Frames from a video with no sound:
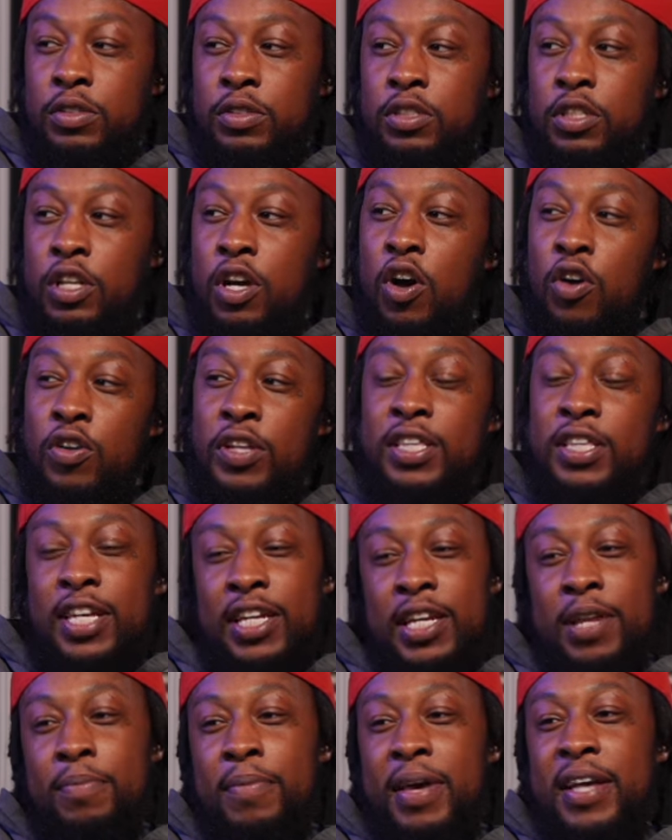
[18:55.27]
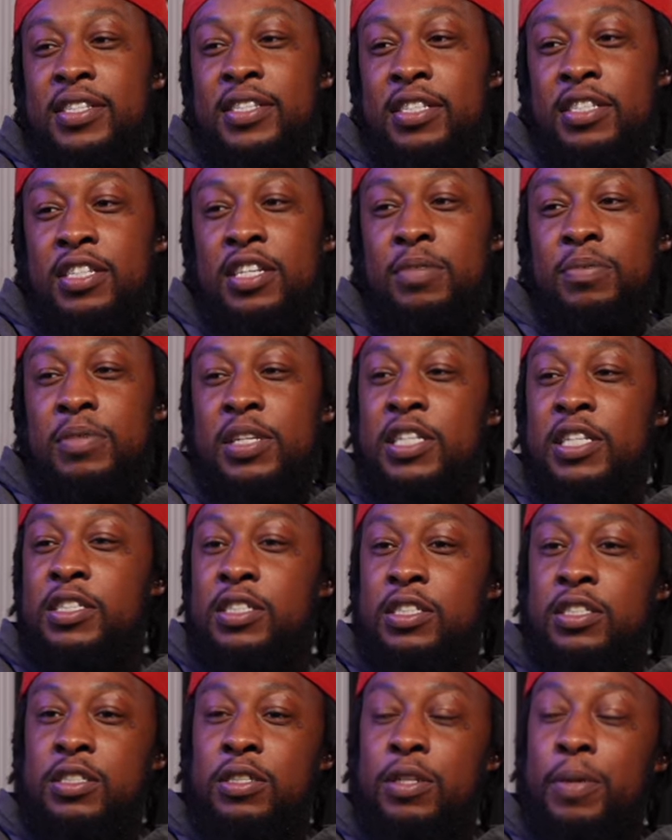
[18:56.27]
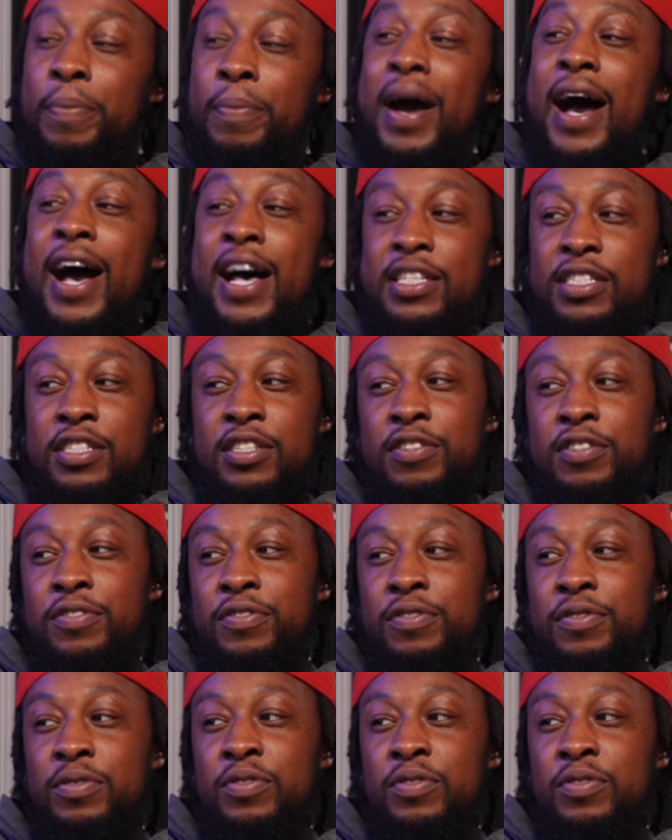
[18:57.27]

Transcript: The only thing that makes it to me is the positive.